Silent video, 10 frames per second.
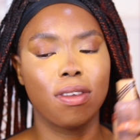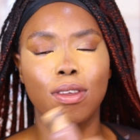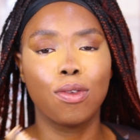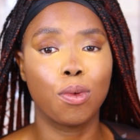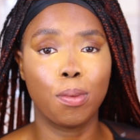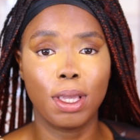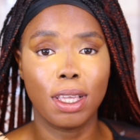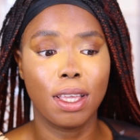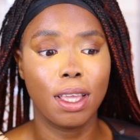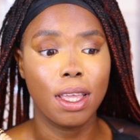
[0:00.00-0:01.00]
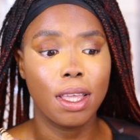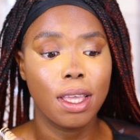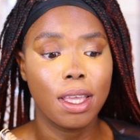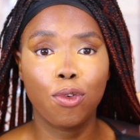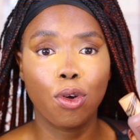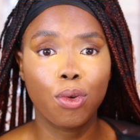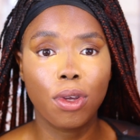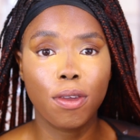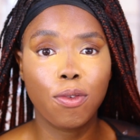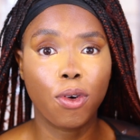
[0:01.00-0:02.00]
listen to me. If you're
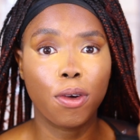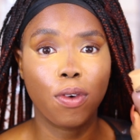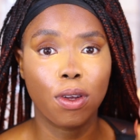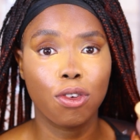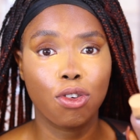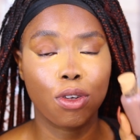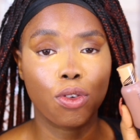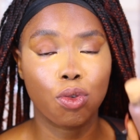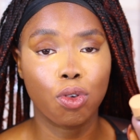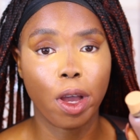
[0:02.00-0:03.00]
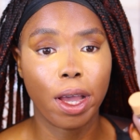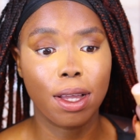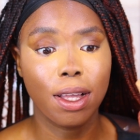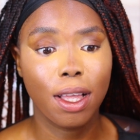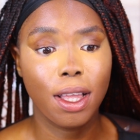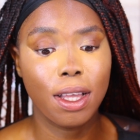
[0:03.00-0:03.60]
looking for a foundation to try